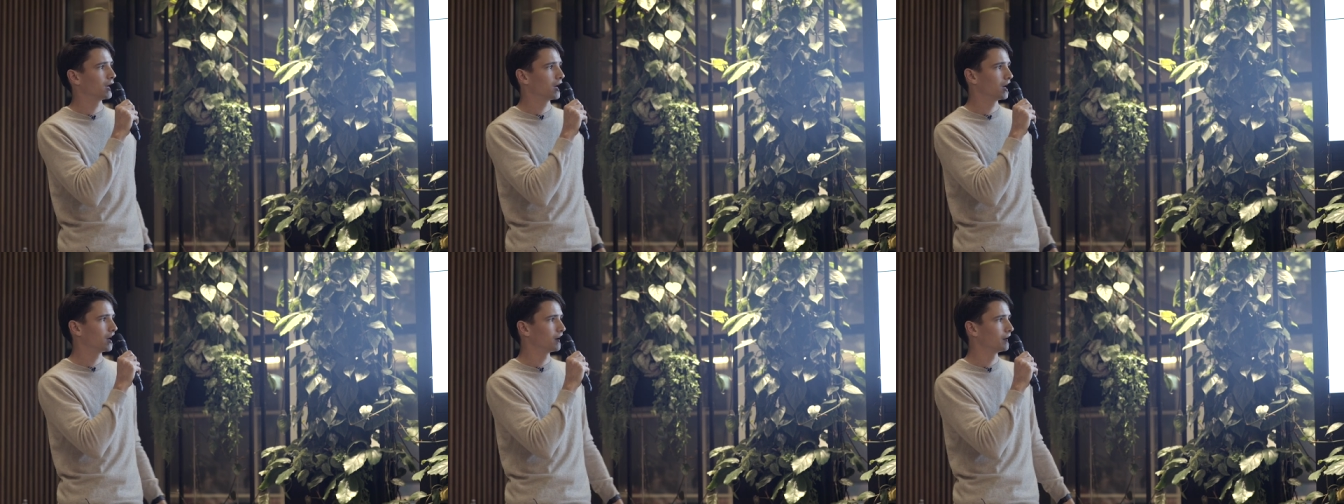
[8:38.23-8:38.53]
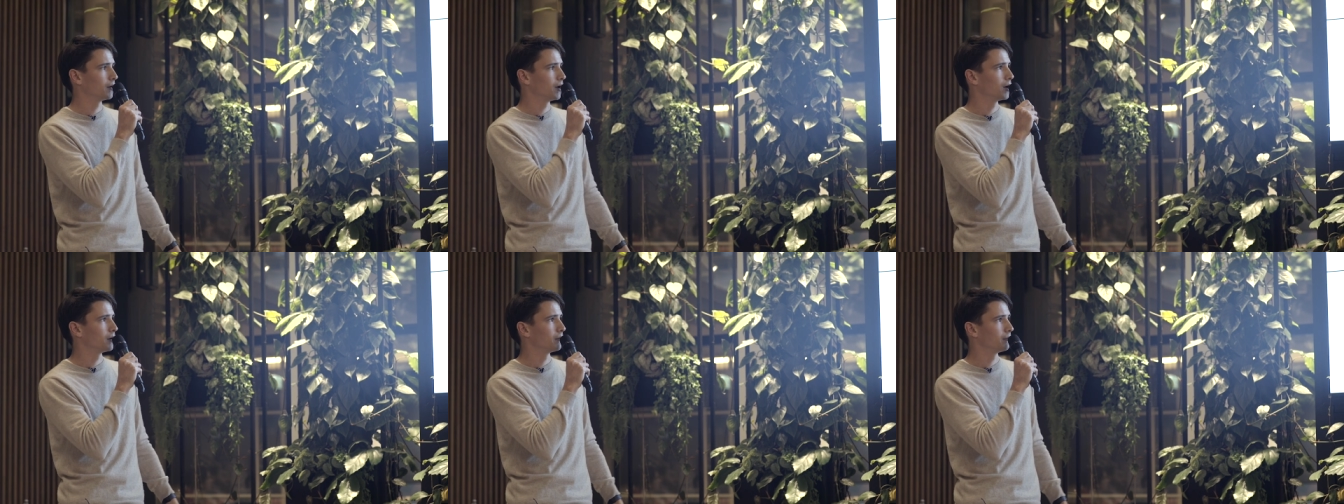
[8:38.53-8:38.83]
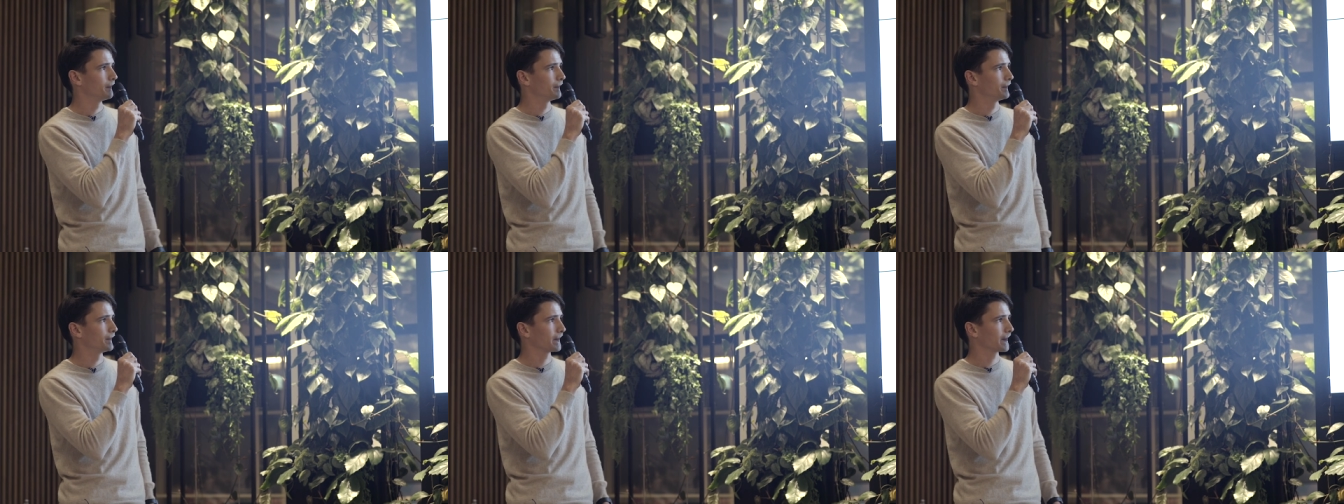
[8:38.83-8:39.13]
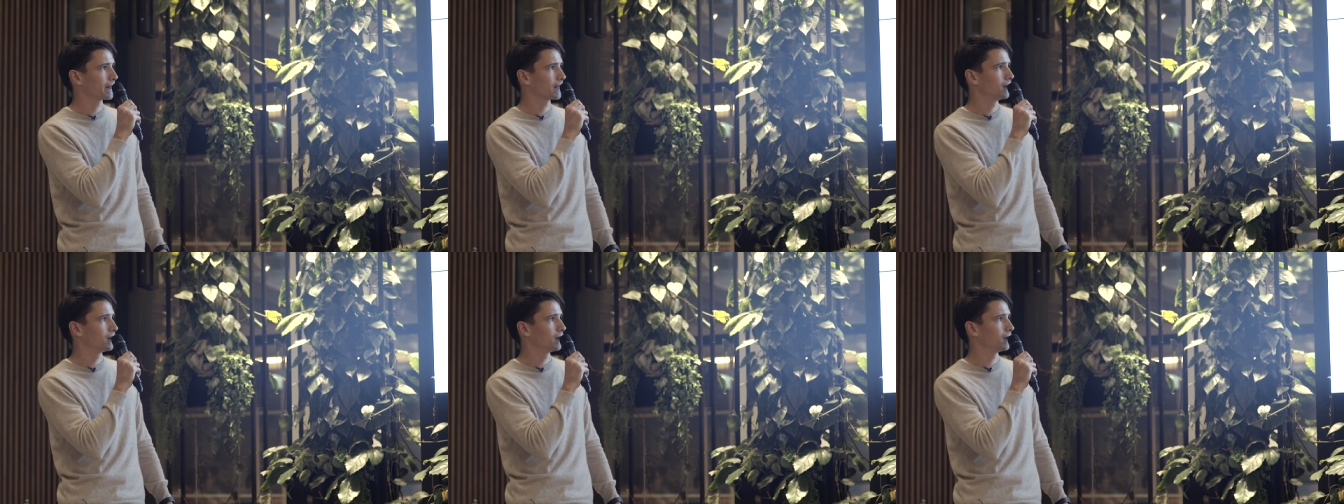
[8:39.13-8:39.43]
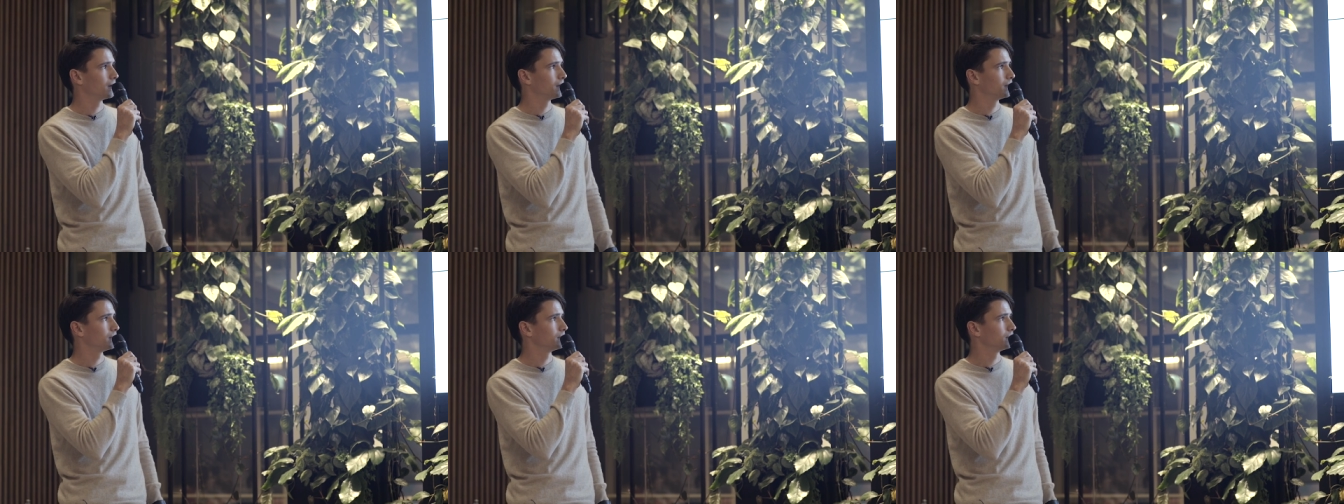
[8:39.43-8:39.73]
um,
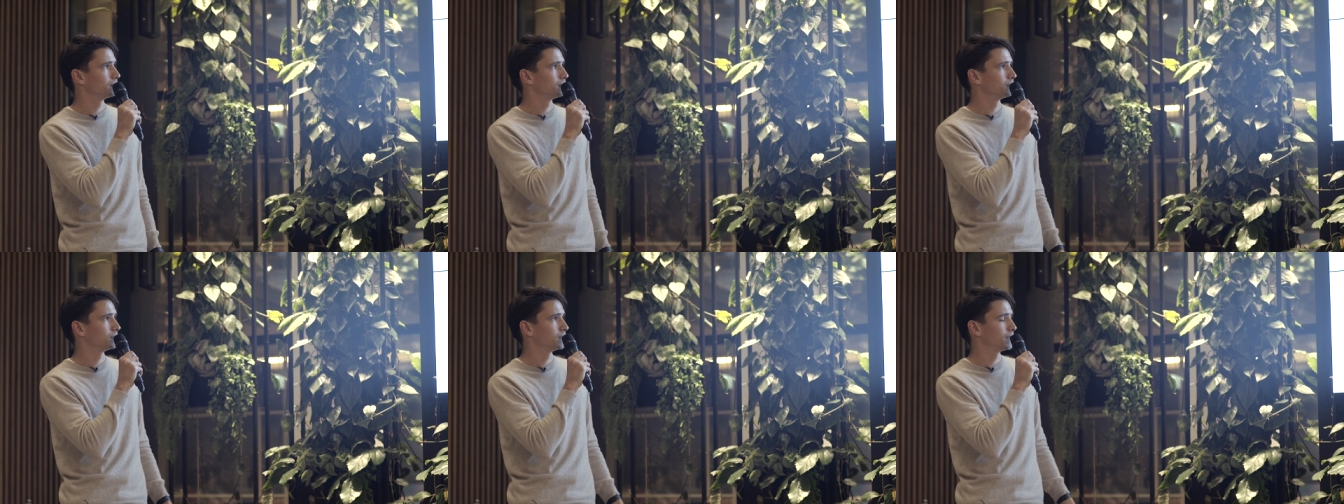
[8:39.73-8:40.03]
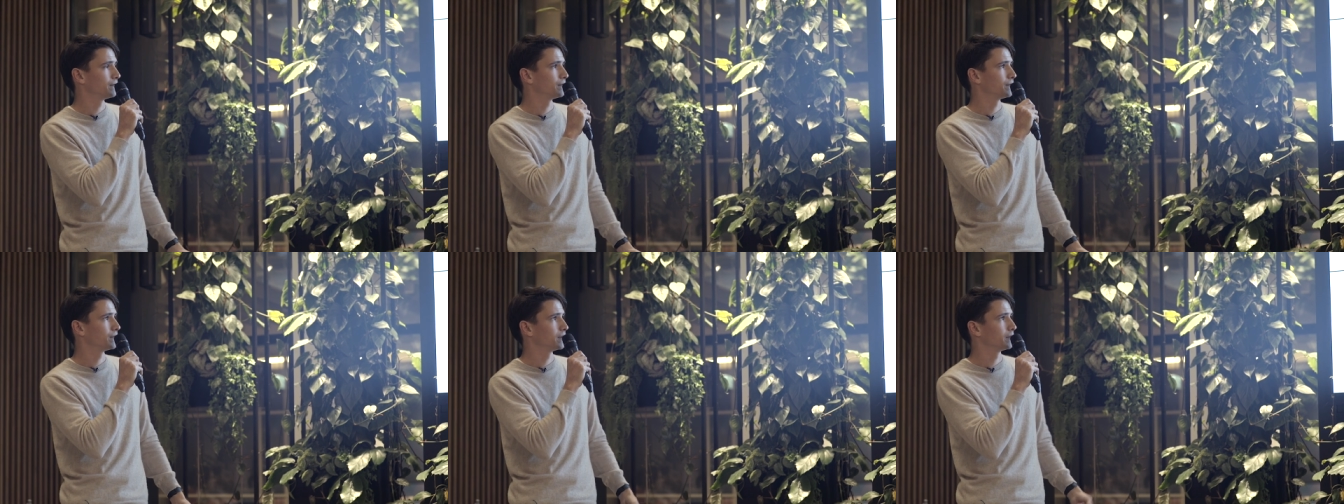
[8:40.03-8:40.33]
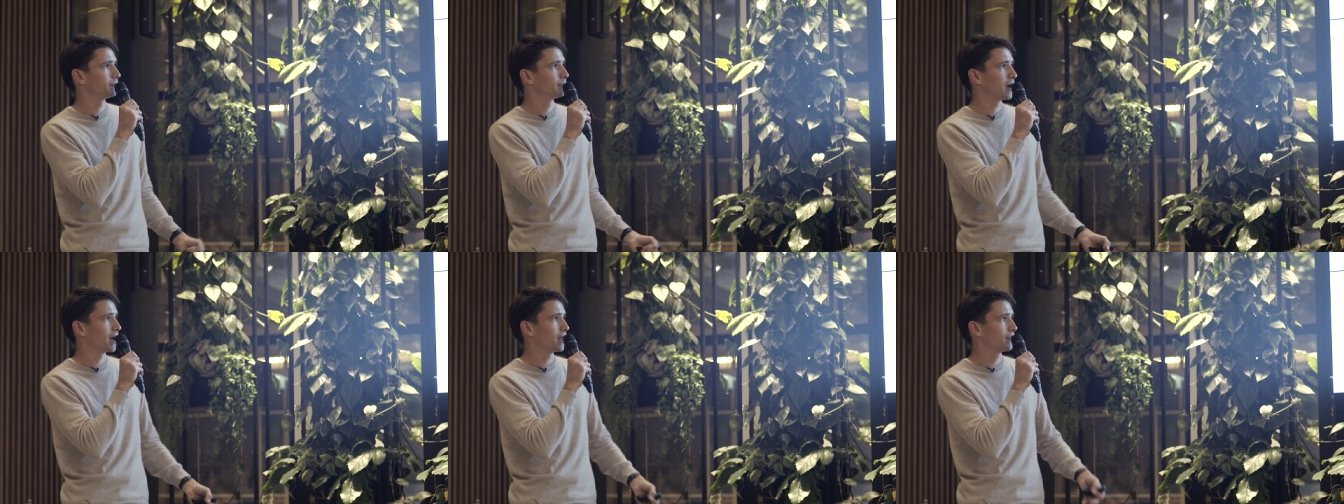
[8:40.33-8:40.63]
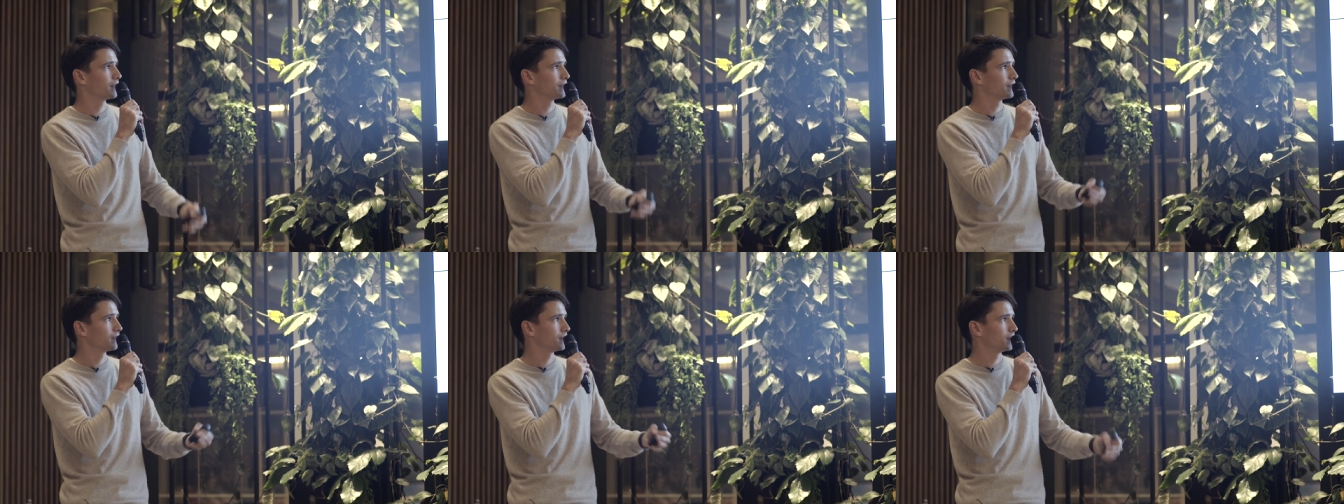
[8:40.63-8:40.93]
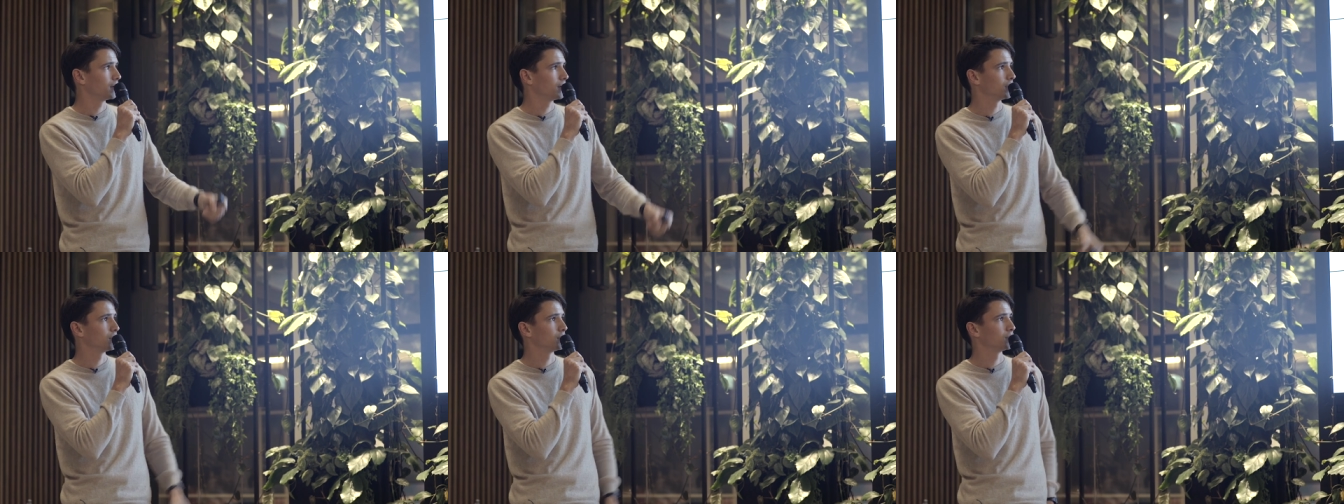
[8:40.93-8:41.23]
uh, different paths
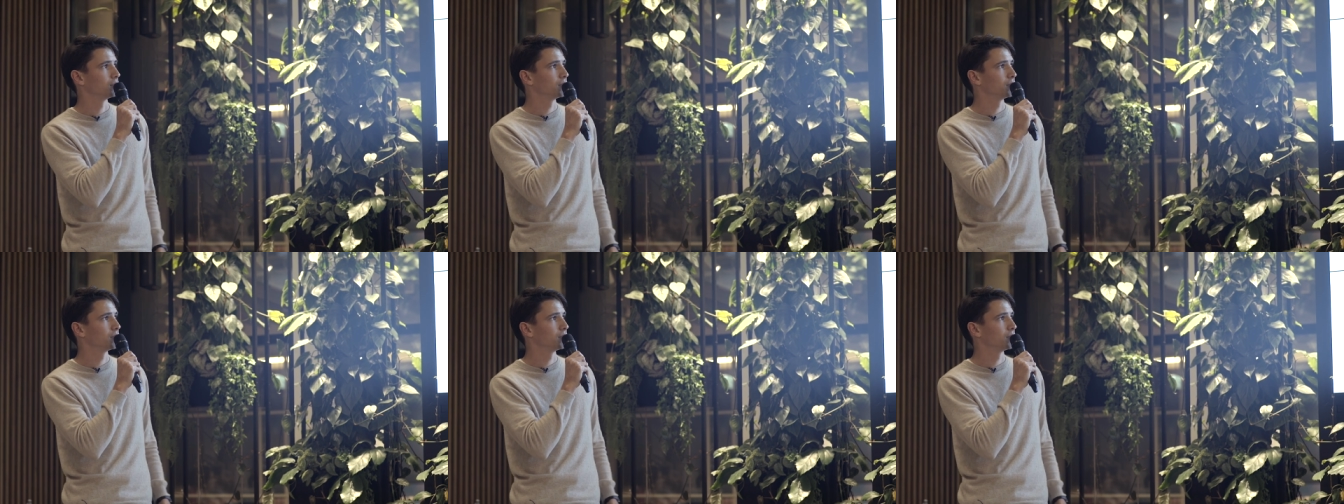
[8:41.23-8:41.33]
uh,